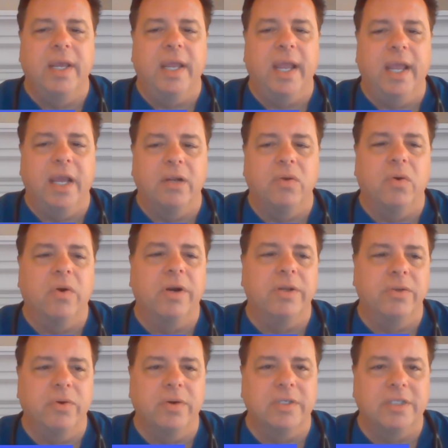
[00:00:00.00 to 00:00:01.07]
and/or
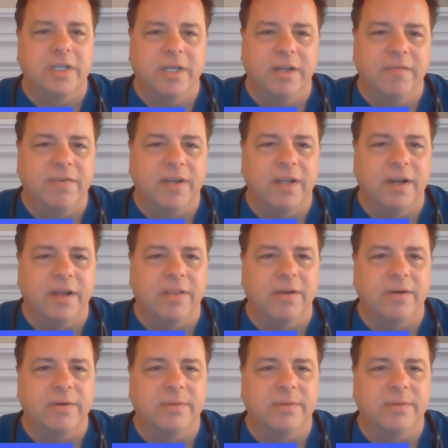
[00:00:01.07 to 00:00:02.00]
your significant other.